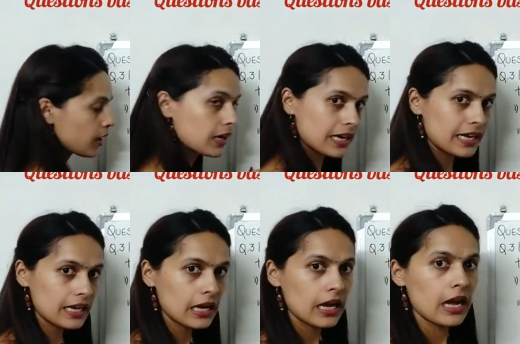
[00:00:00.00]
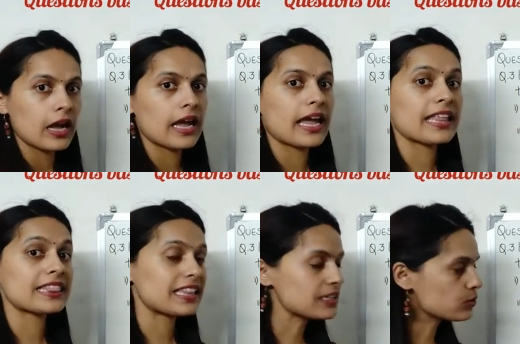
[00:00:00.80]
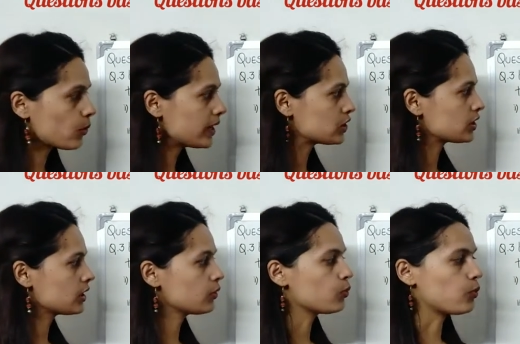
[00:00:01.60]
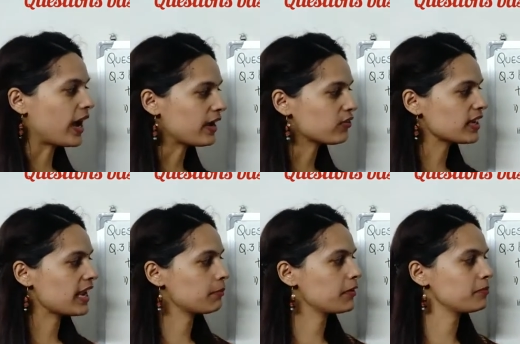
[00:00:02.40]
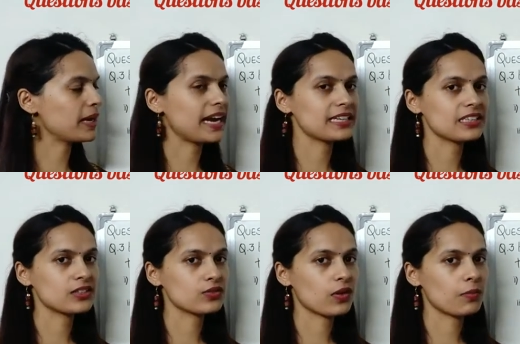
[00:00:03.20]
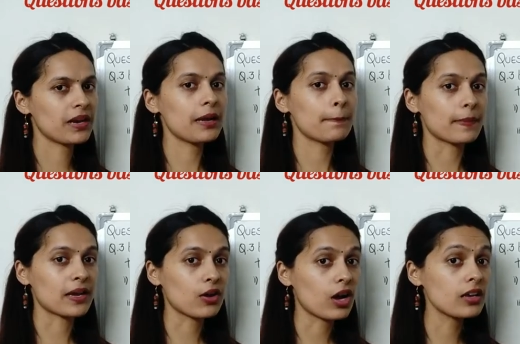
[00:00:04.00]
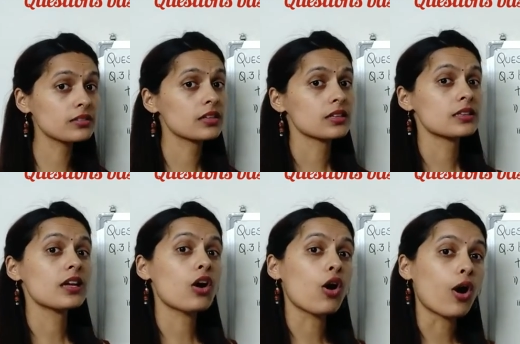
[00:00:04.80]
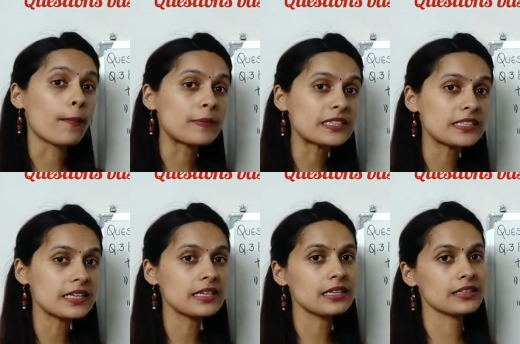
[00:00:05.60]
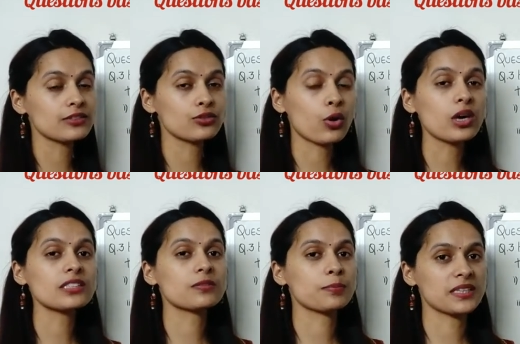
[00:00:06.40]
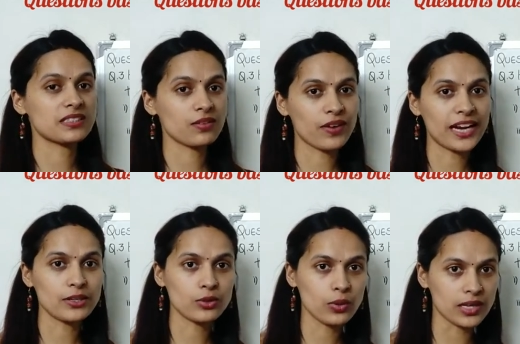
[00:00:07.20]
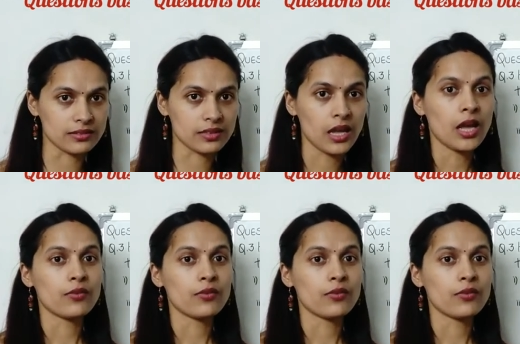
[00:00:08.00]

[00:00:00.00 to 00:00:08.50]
Clear? In this question, why we have applied this formula? Because the orbital is not specified to us.